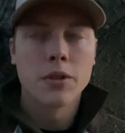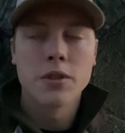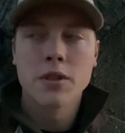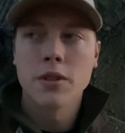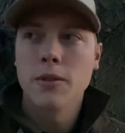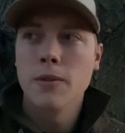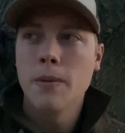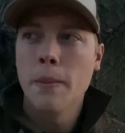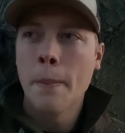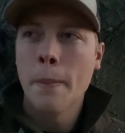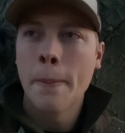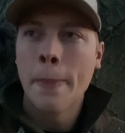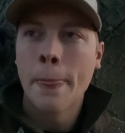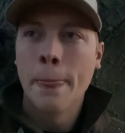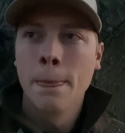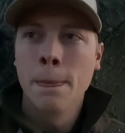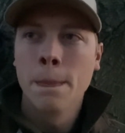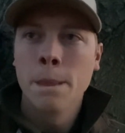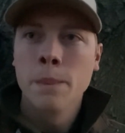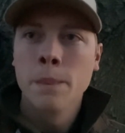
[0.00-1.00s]
So
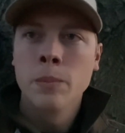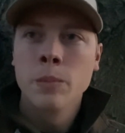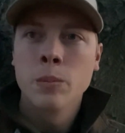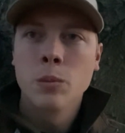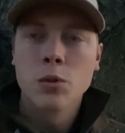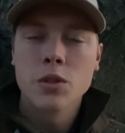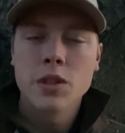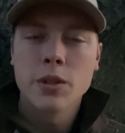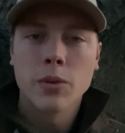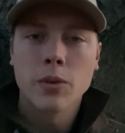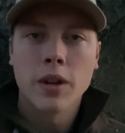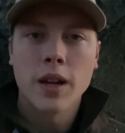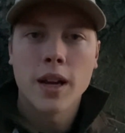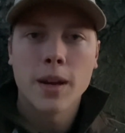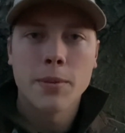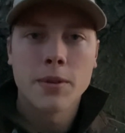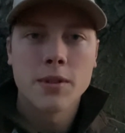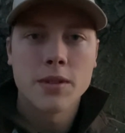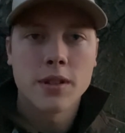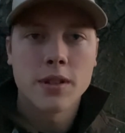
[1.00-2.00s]
we'll see what
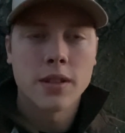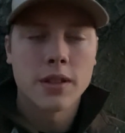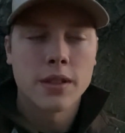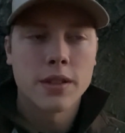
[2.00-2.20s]
happens.